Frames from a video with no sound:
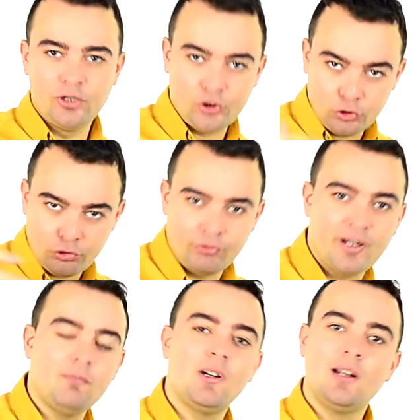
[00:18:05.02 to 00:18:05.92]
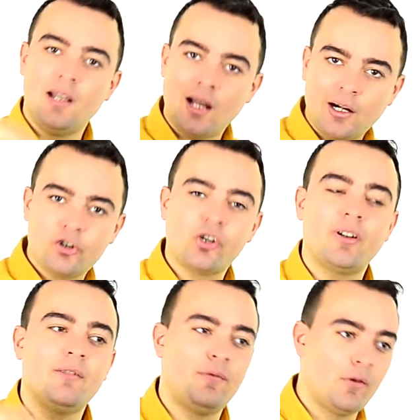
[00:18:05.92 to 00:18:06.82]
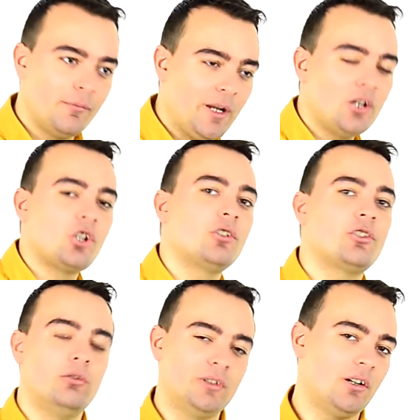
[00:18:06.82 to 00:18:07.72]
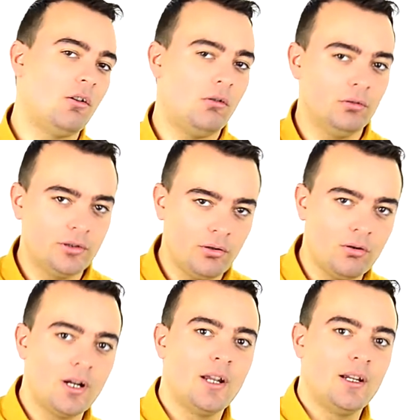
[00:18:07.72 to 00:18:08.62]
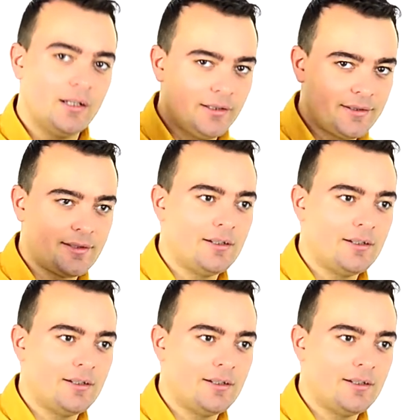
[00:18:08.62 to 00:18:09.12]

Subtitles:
stream larger information, so the audio, it's